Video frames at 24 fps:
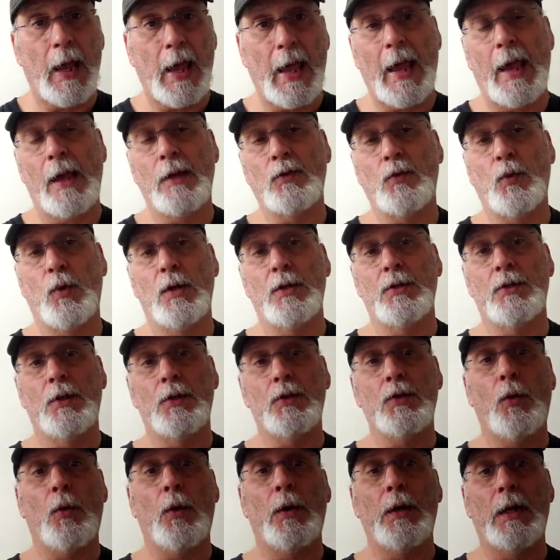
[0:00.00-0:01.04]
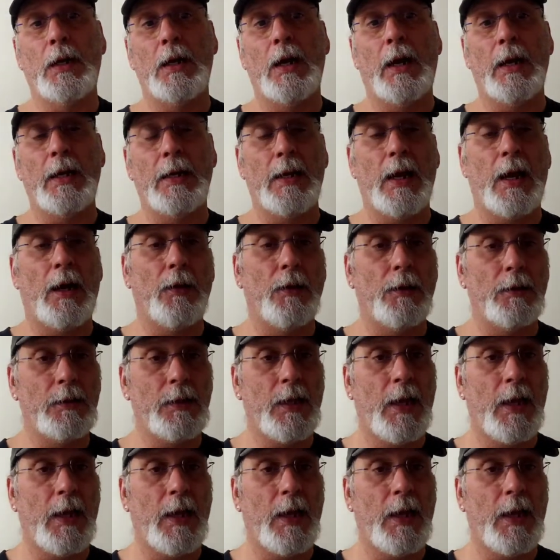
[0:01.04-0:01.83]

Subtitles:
as was the 29-gallon